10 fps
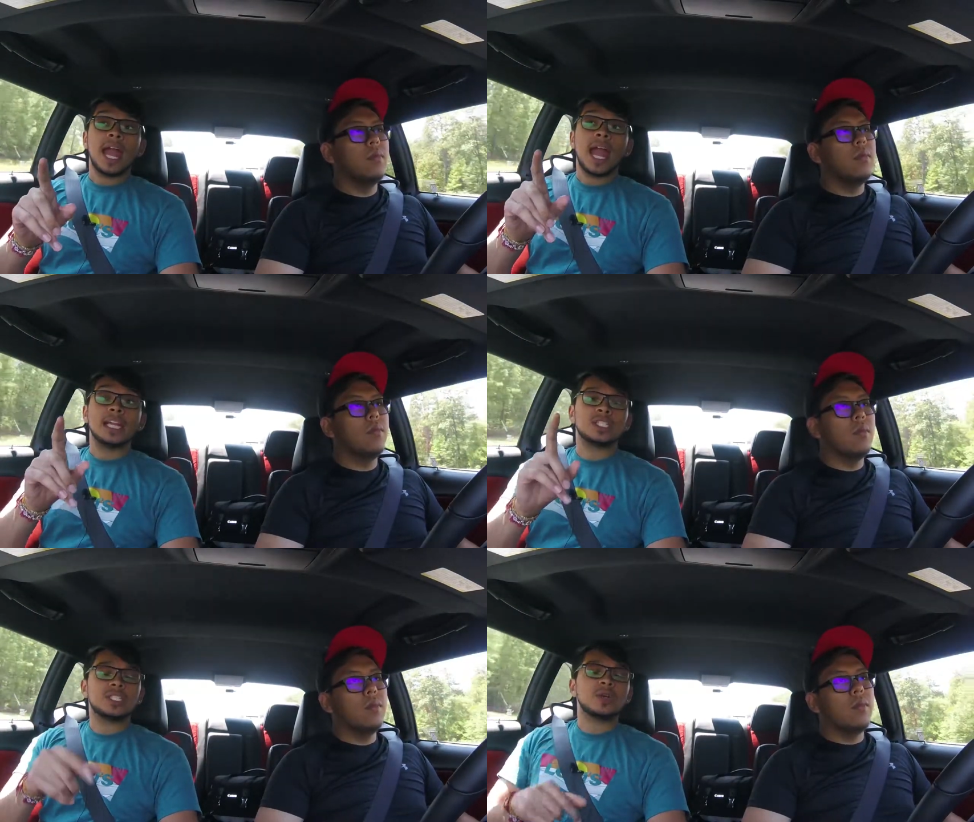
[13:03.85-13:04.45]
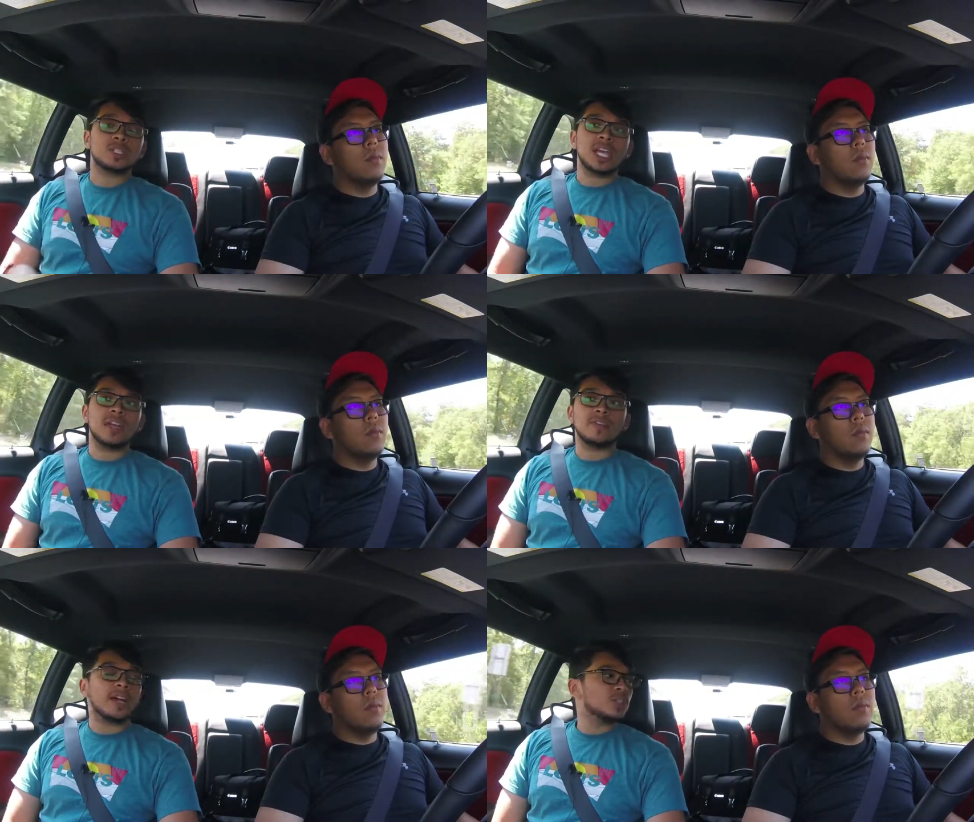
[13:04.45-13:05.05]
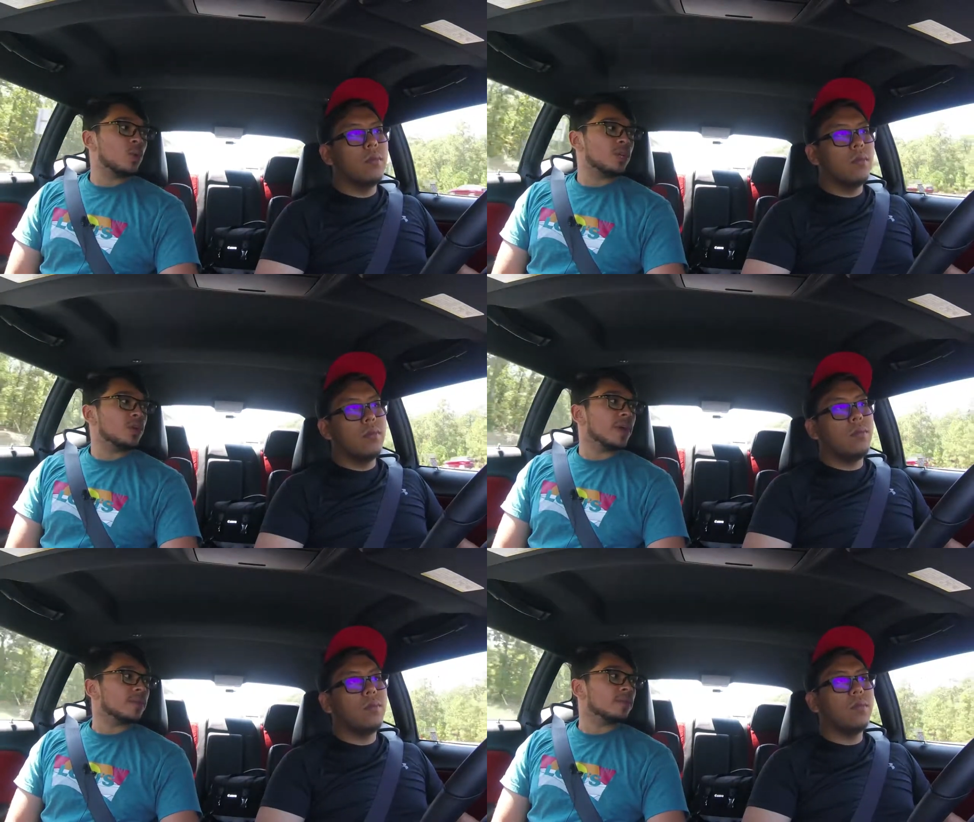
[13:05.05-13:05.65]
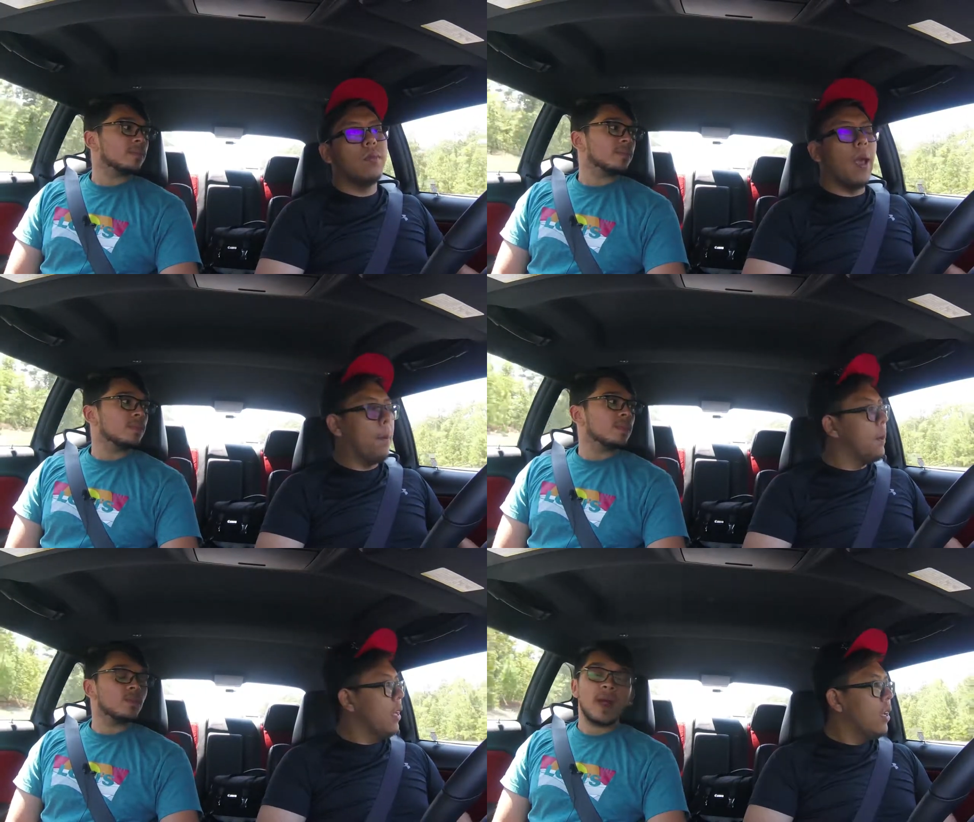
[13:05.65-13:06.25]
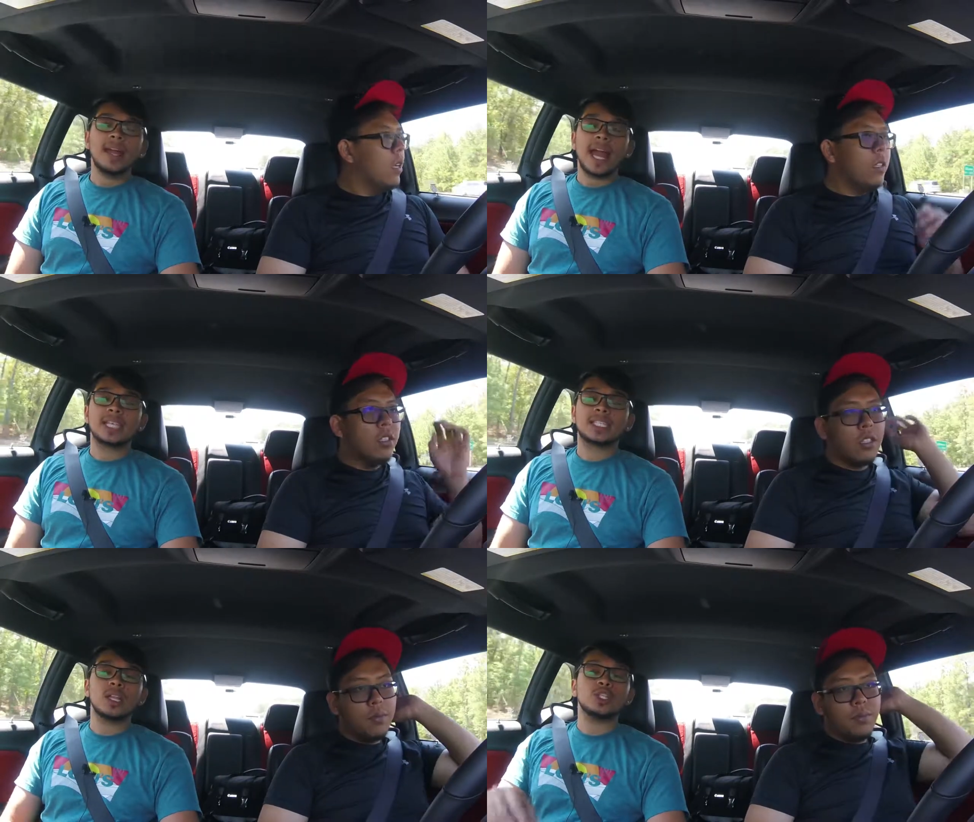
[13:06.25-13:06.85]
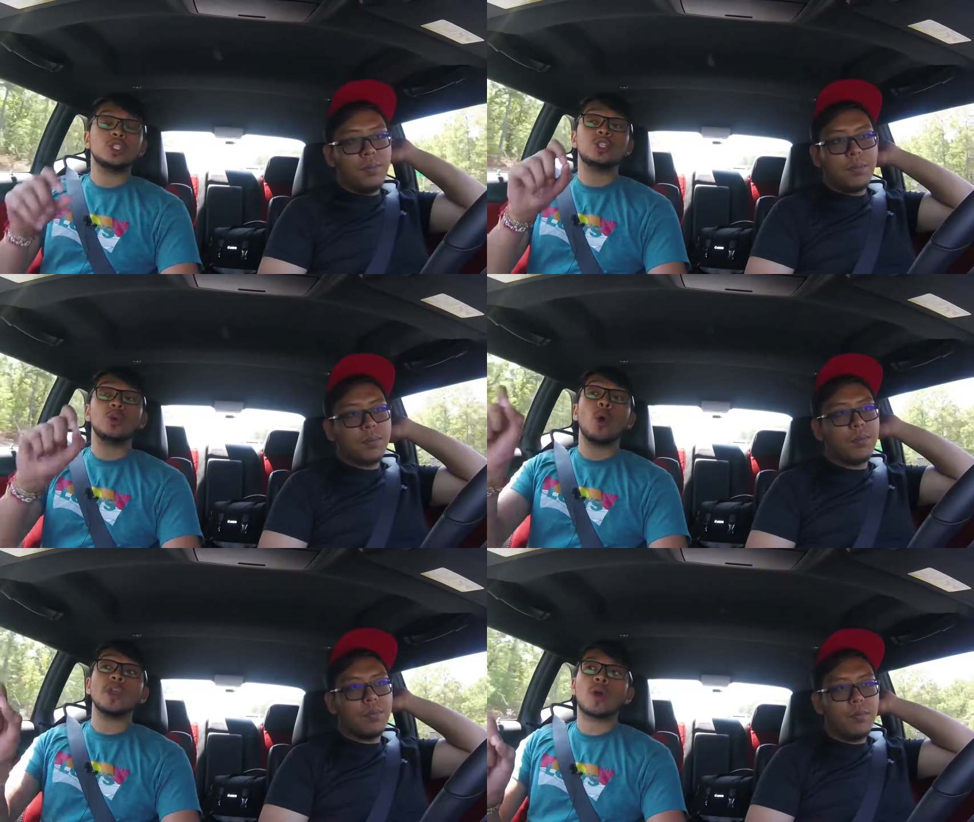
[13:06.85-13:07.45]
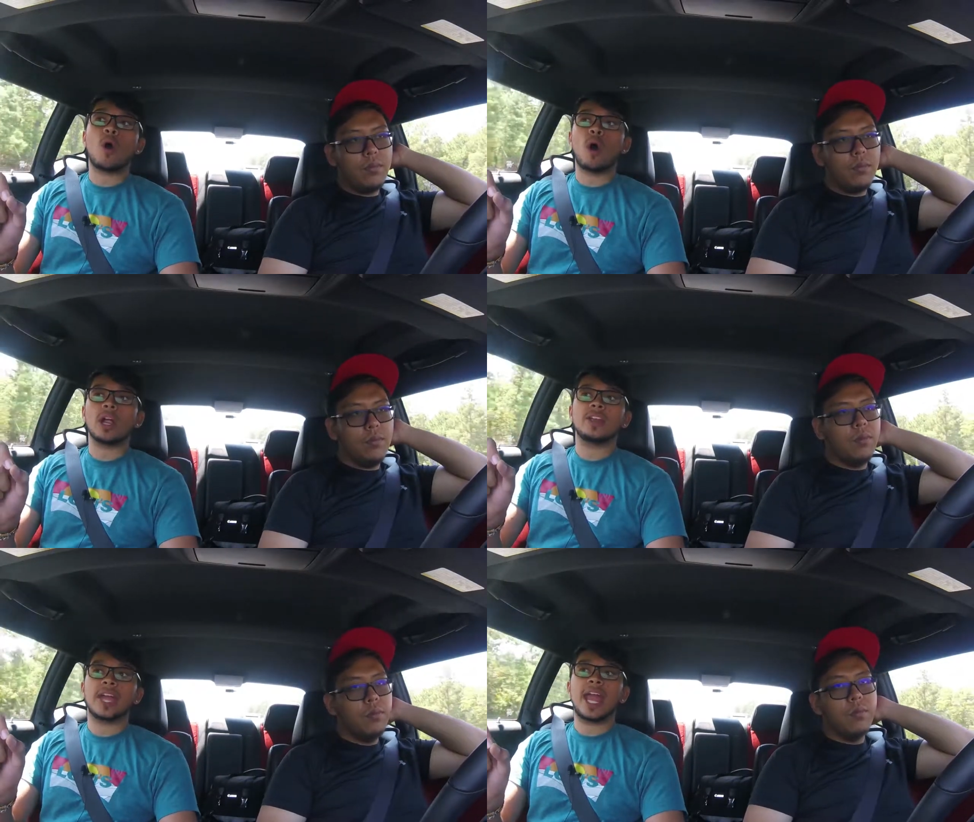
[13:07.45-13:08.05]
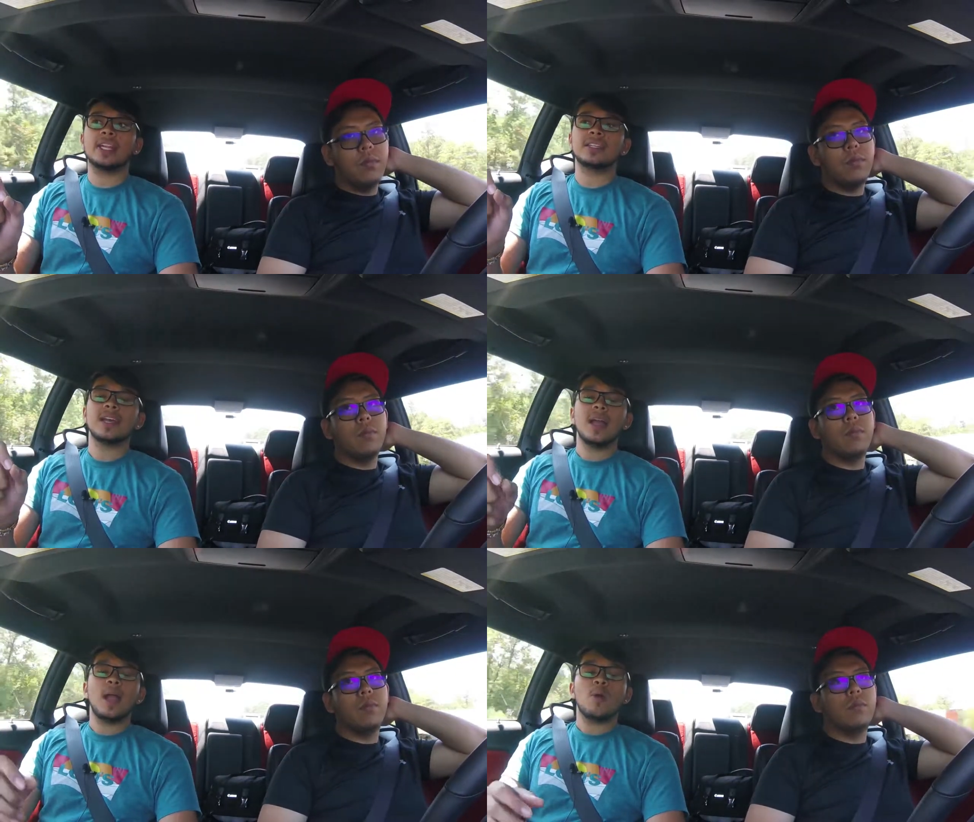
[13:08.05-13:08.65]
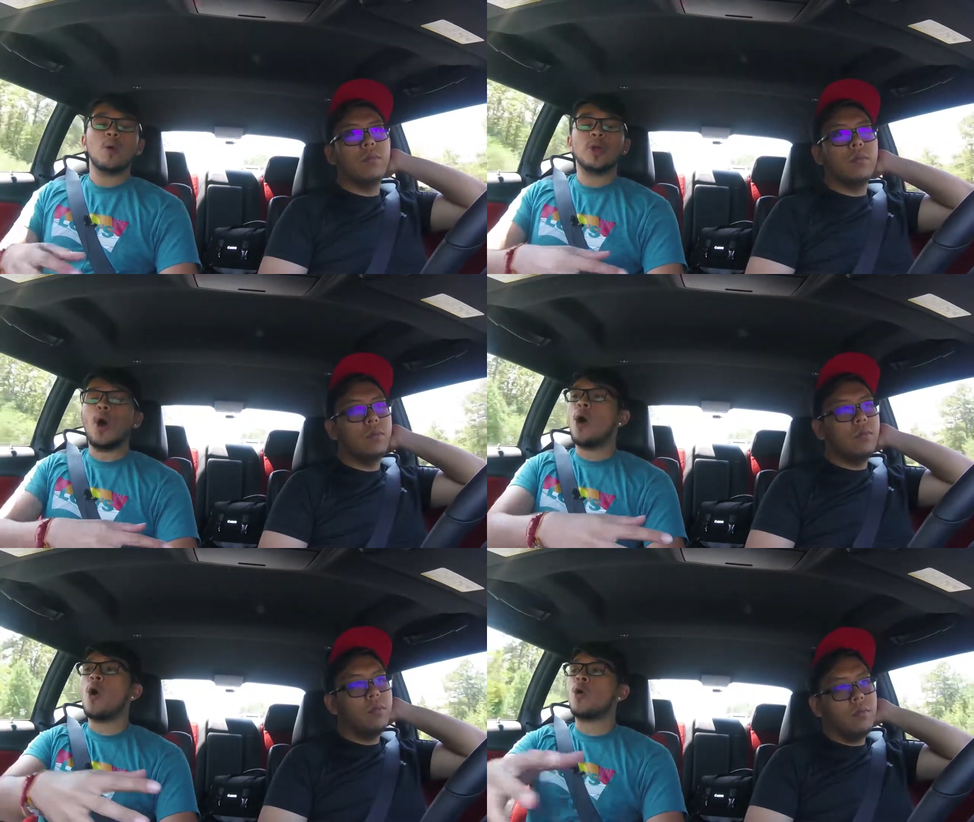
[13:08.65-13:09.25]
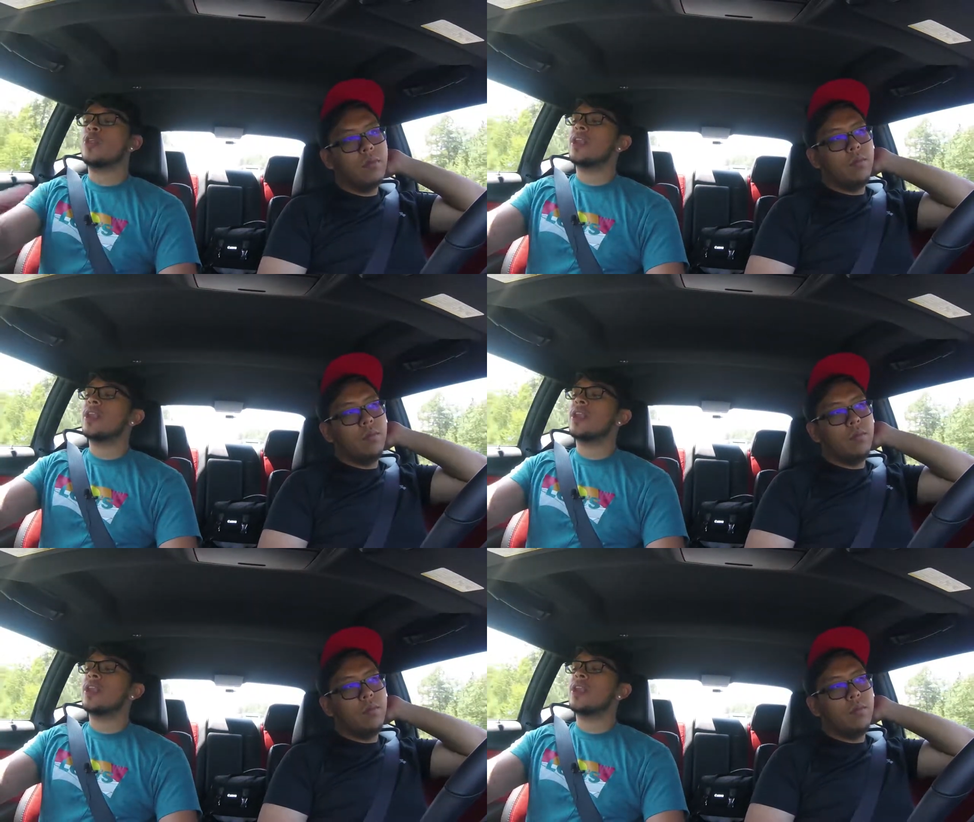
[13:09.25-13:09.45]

Speaker 1: and still save like 20 grand. Yeah. Right? And still enjoy the car in the canons, with all the